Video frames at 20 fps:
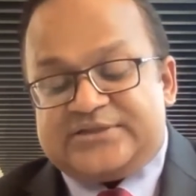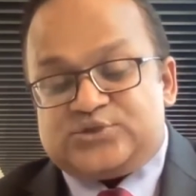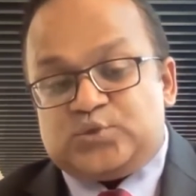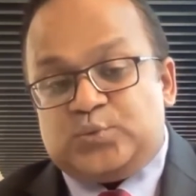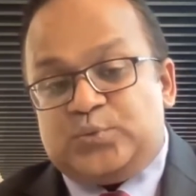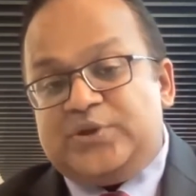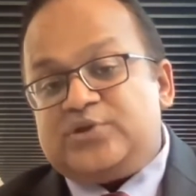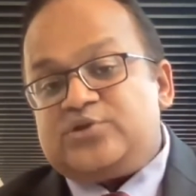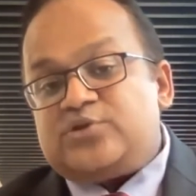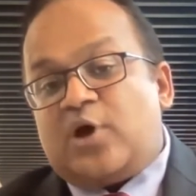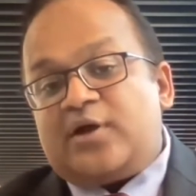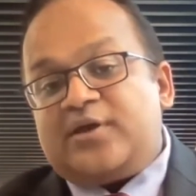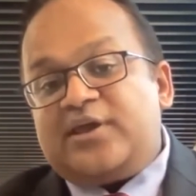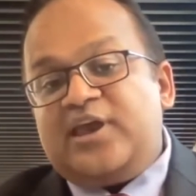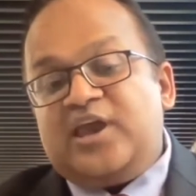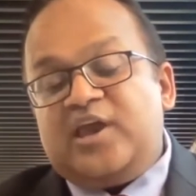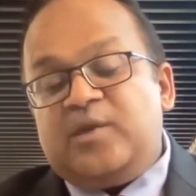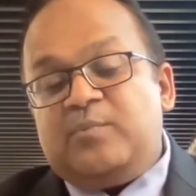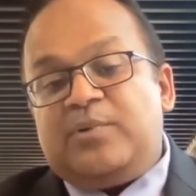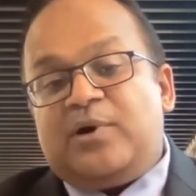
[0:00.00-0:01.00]
So we're
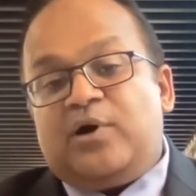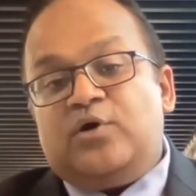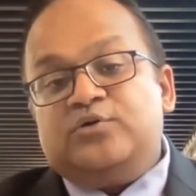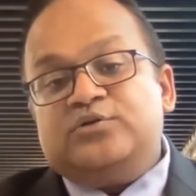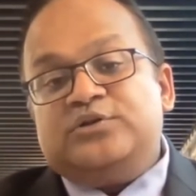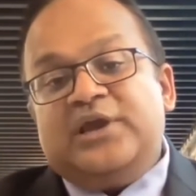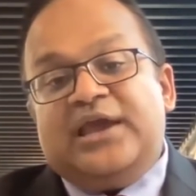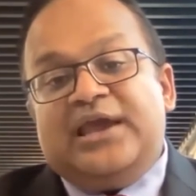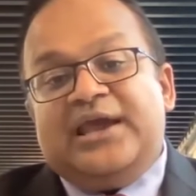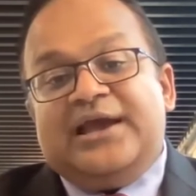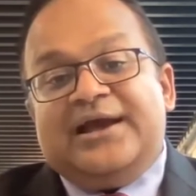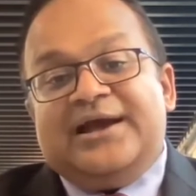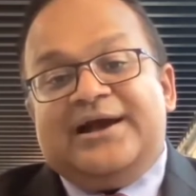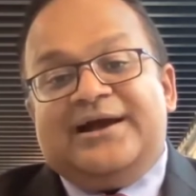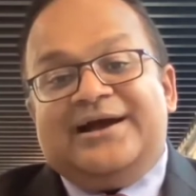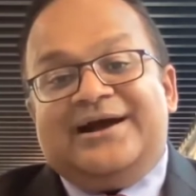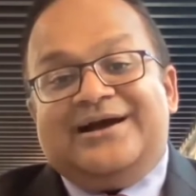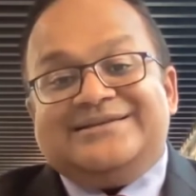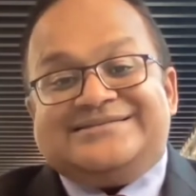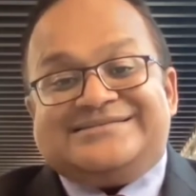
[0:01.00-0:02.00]
talking about
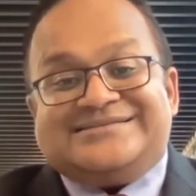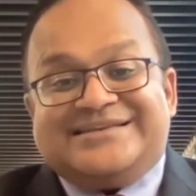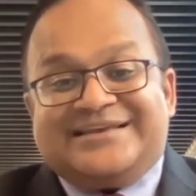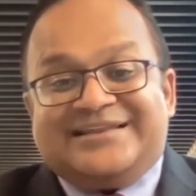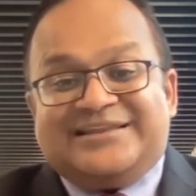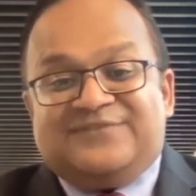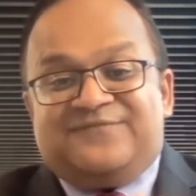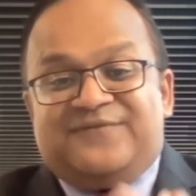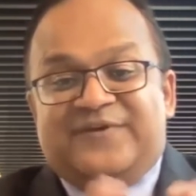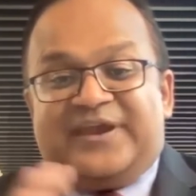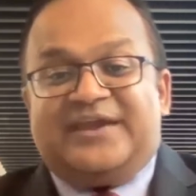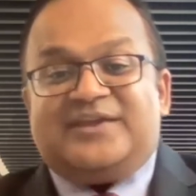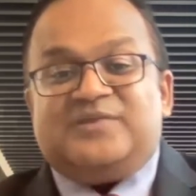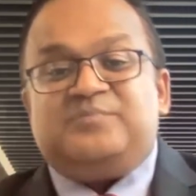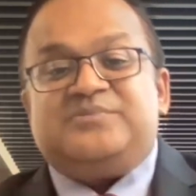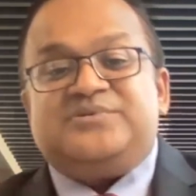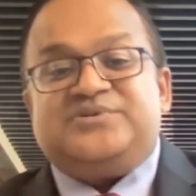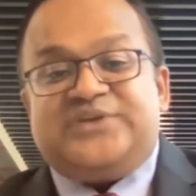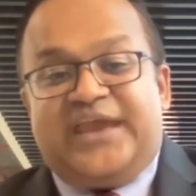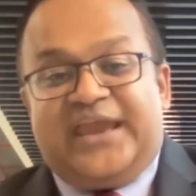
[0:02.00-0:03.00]
a
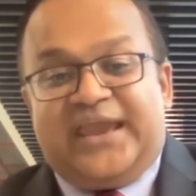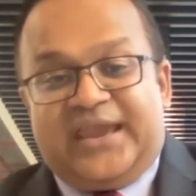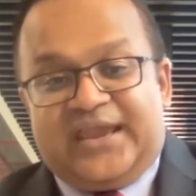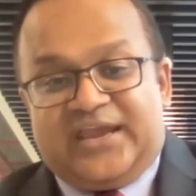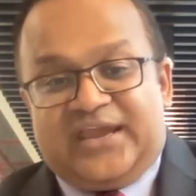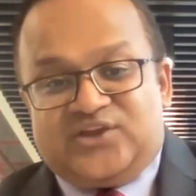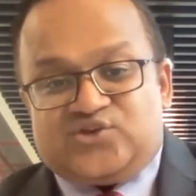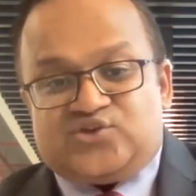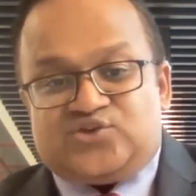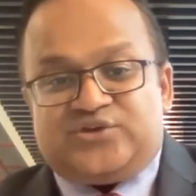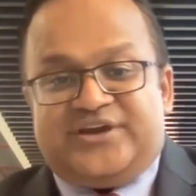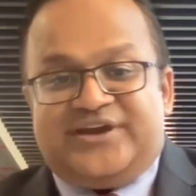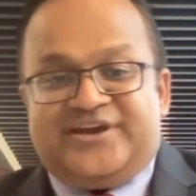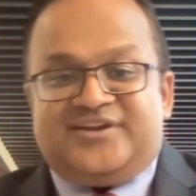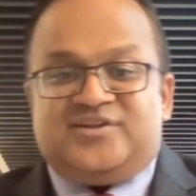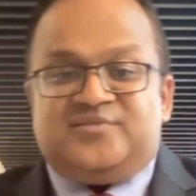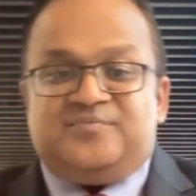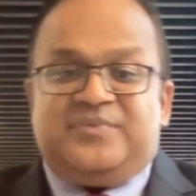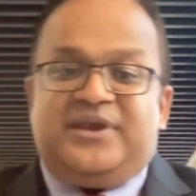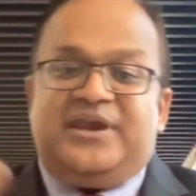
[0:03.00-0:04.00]
significant change in
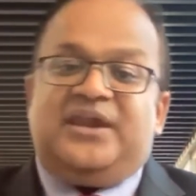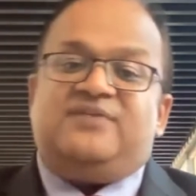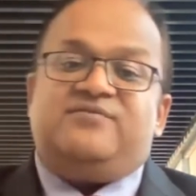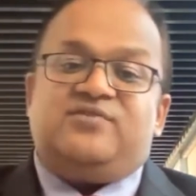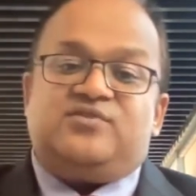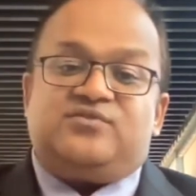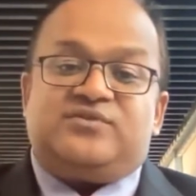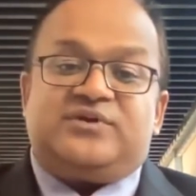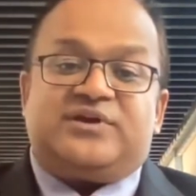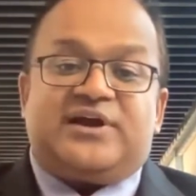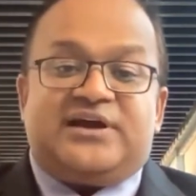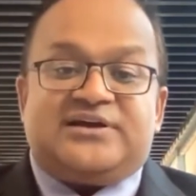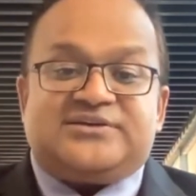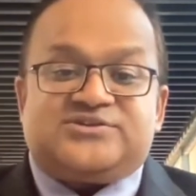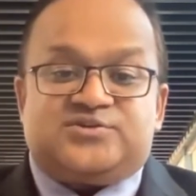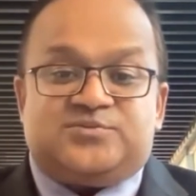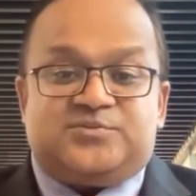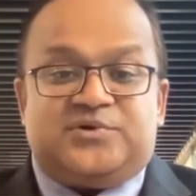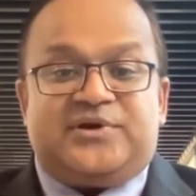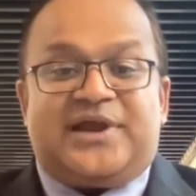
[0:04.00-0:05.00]
the behavior of the
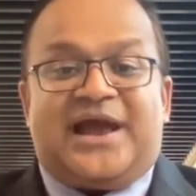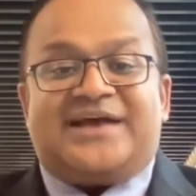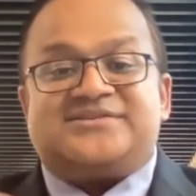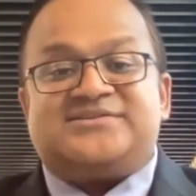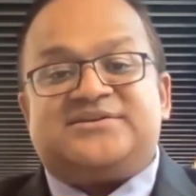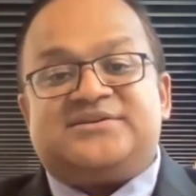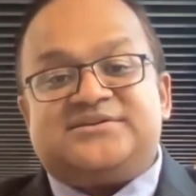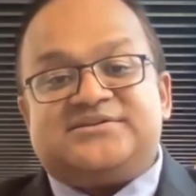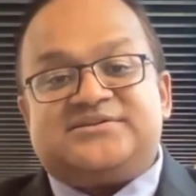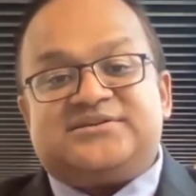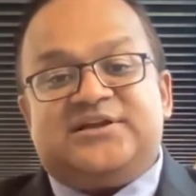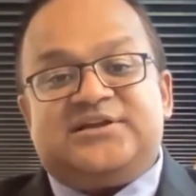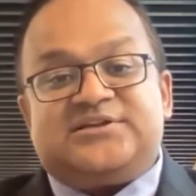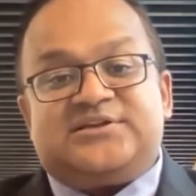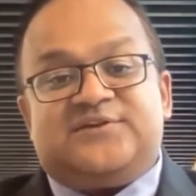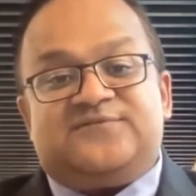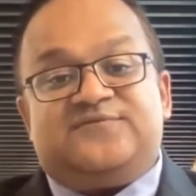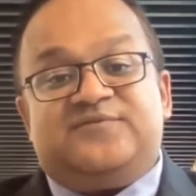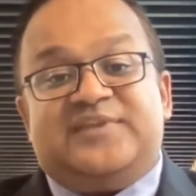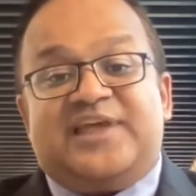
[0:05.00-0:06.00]
customer as a result
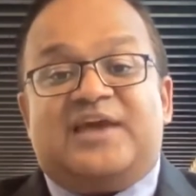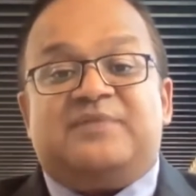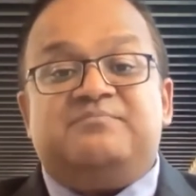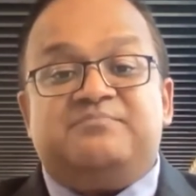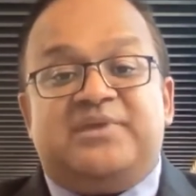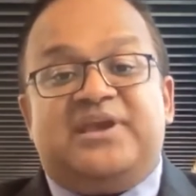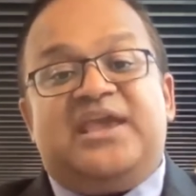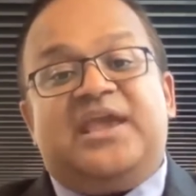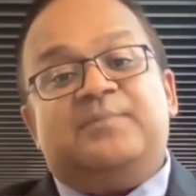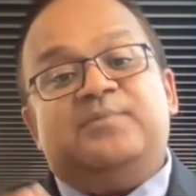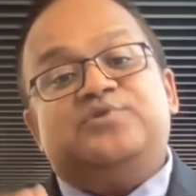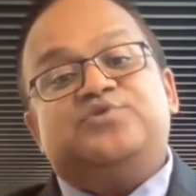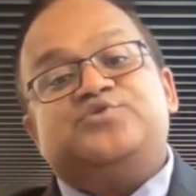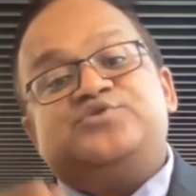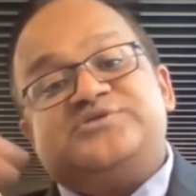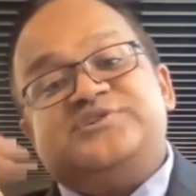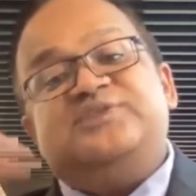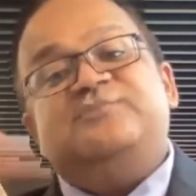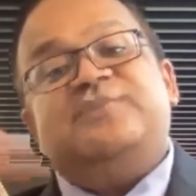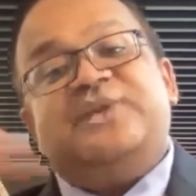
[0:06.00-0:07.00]
of them being able to
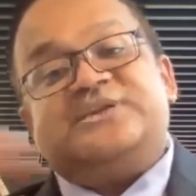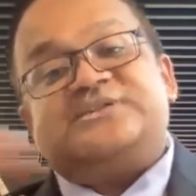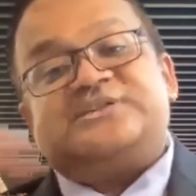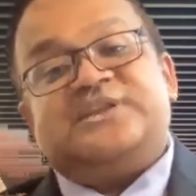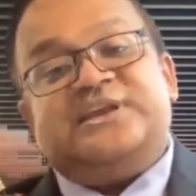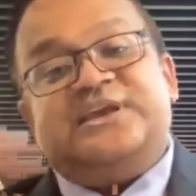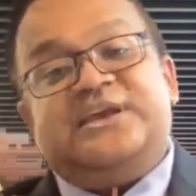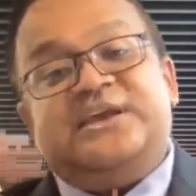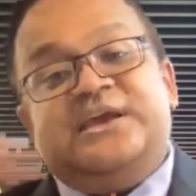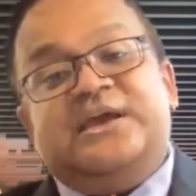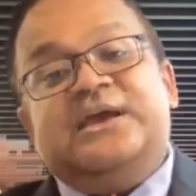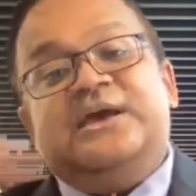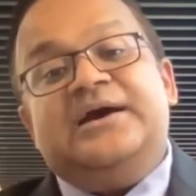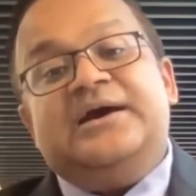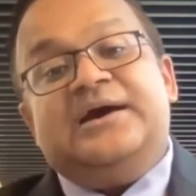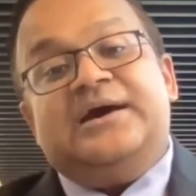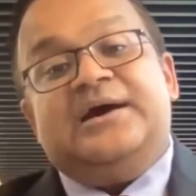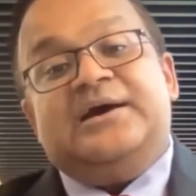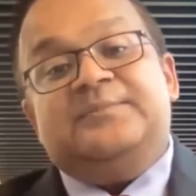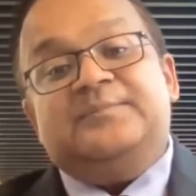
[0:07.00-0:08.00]
seamlessly
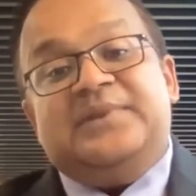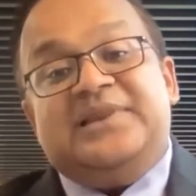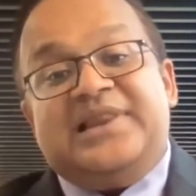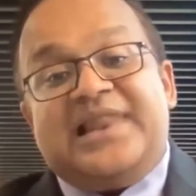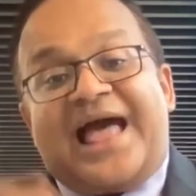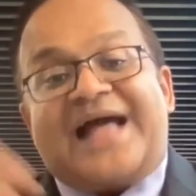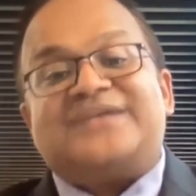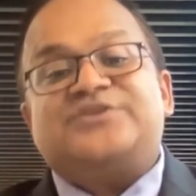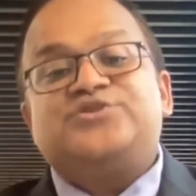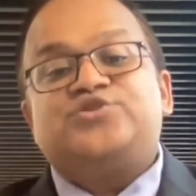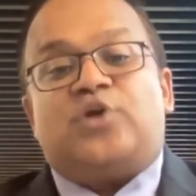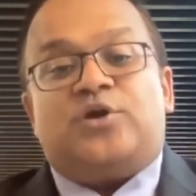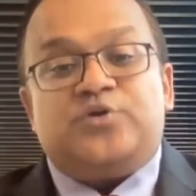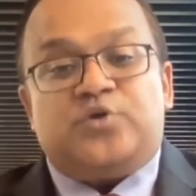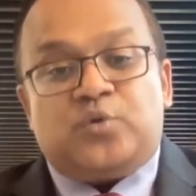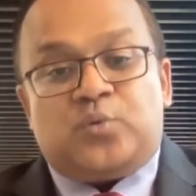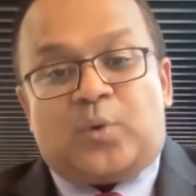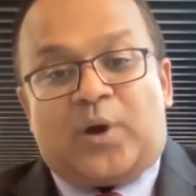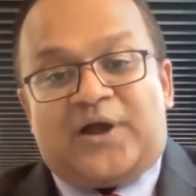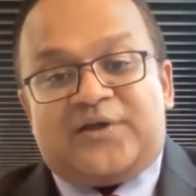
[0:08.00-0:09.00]
latch
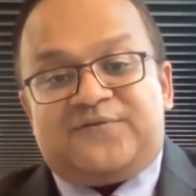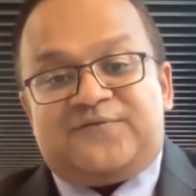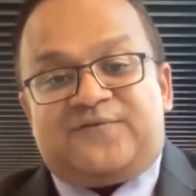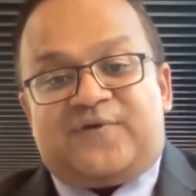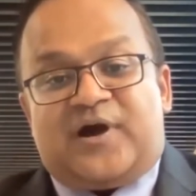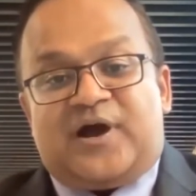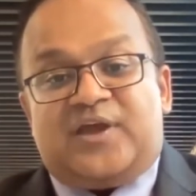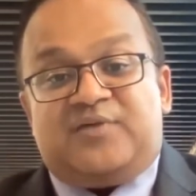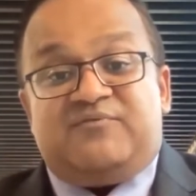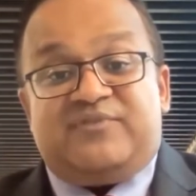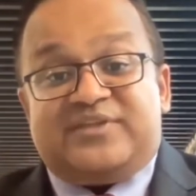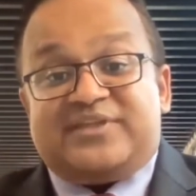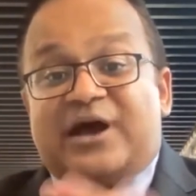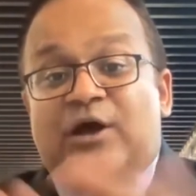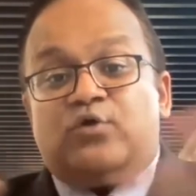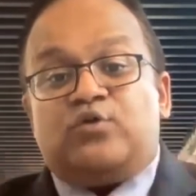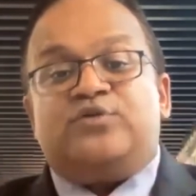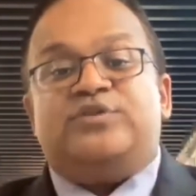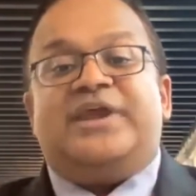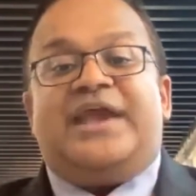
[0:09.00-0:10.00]
onto Wi-Fi
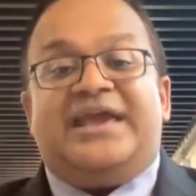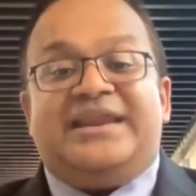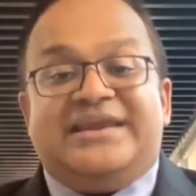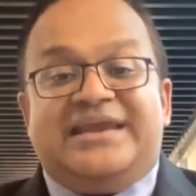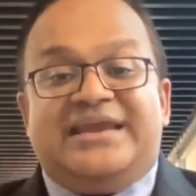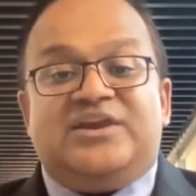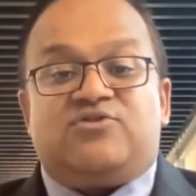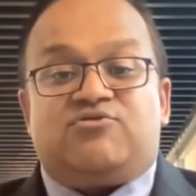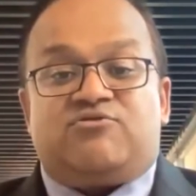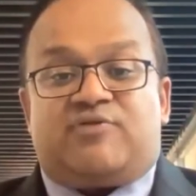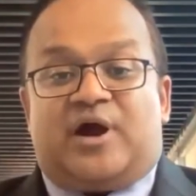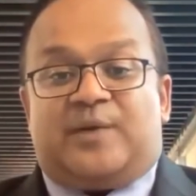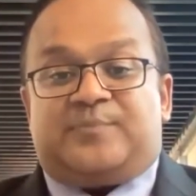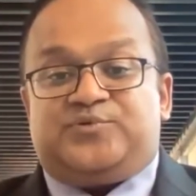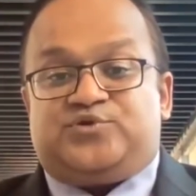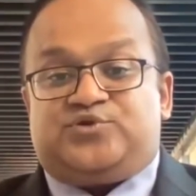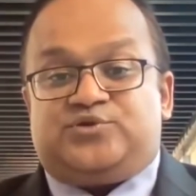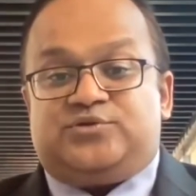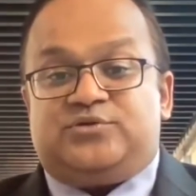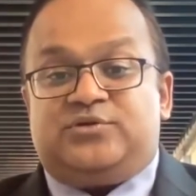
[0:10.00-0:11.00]
without any
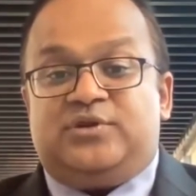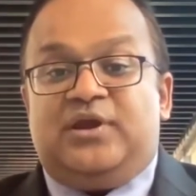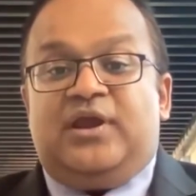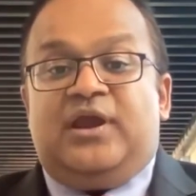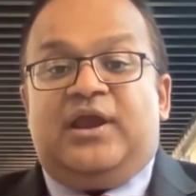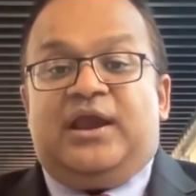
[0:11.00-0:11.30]
interruption,